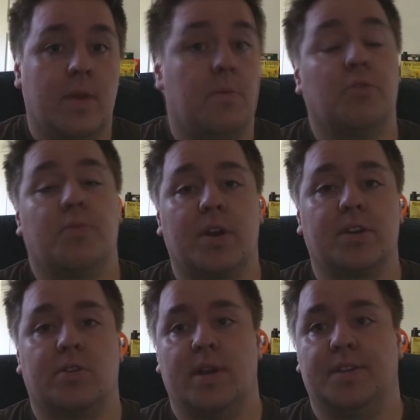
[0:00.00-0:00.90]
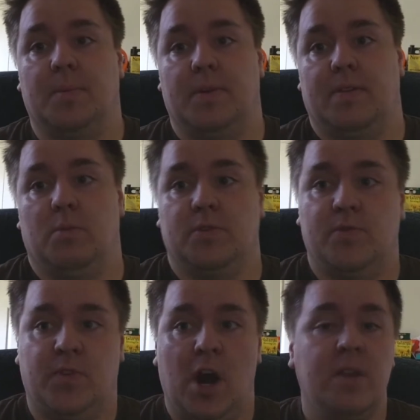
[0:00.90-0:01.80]
They both wanted to create something that was
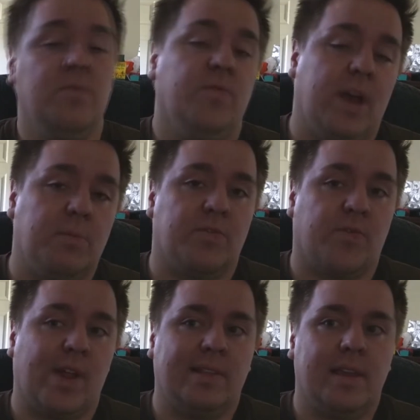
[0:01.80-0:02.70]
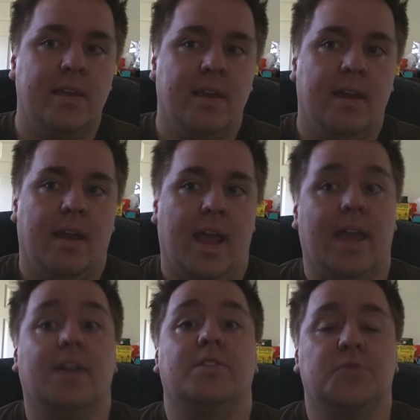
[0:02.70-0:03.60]
fun, family-friendly,
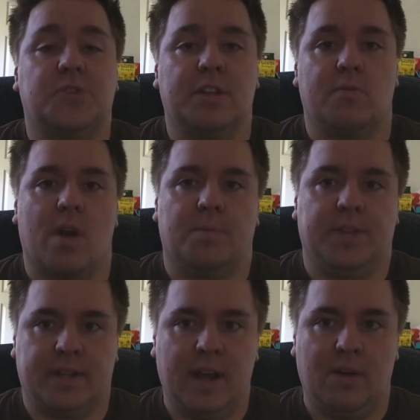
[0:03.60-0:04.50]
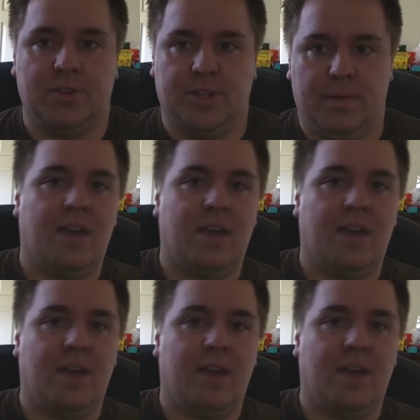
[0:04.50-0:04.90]
and use CD-ROM technology.